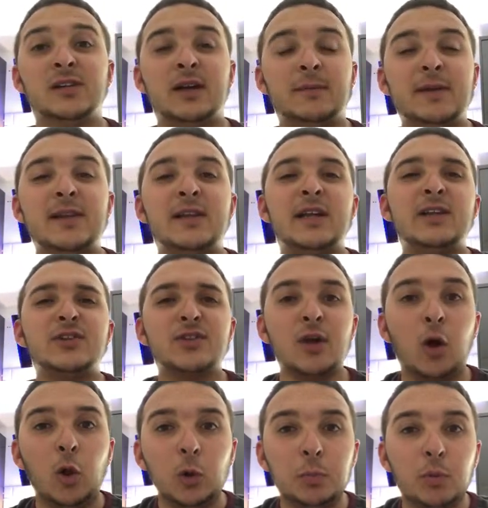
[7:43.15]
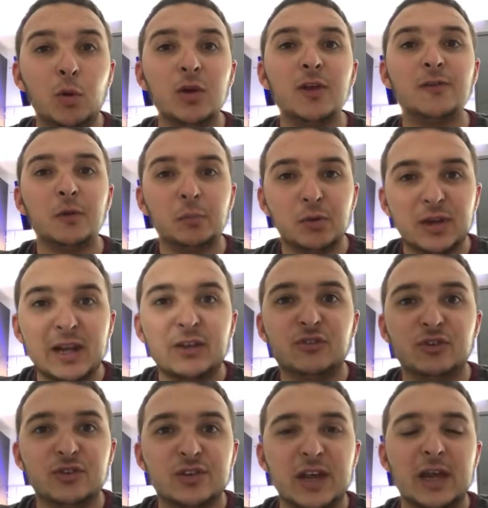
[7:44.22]
I mean, it's the whole point of a
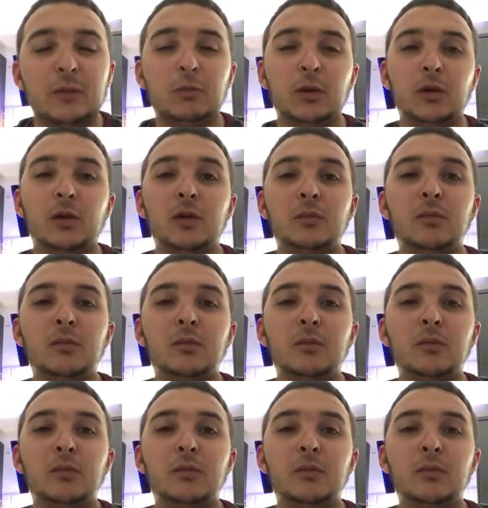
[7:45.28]
prediction table,